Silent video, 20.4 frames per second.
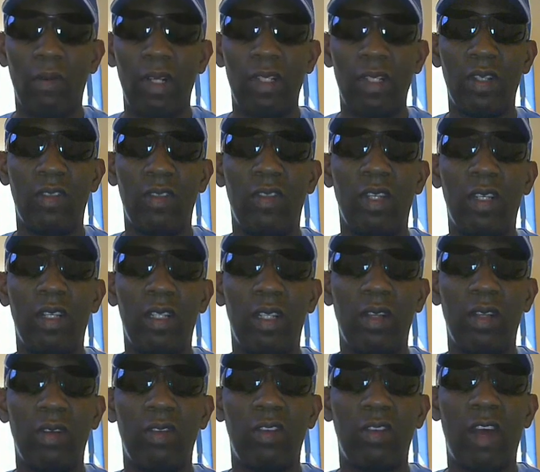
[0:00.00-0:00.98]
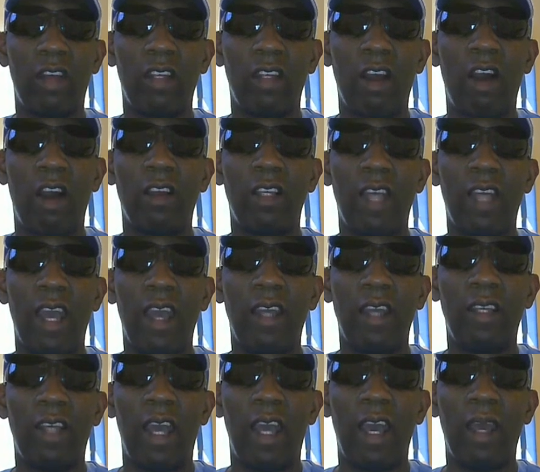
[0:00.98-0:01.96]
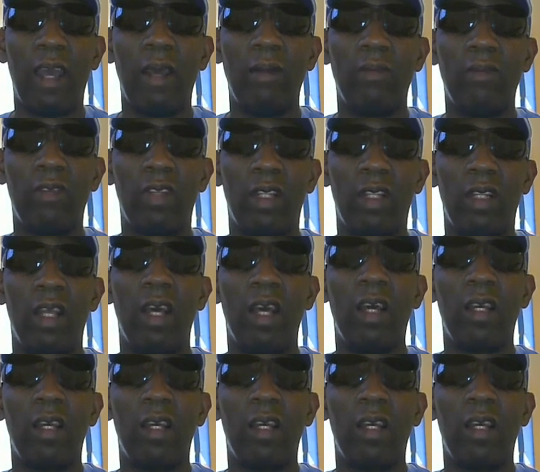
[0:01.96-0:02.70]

which includes arcade games and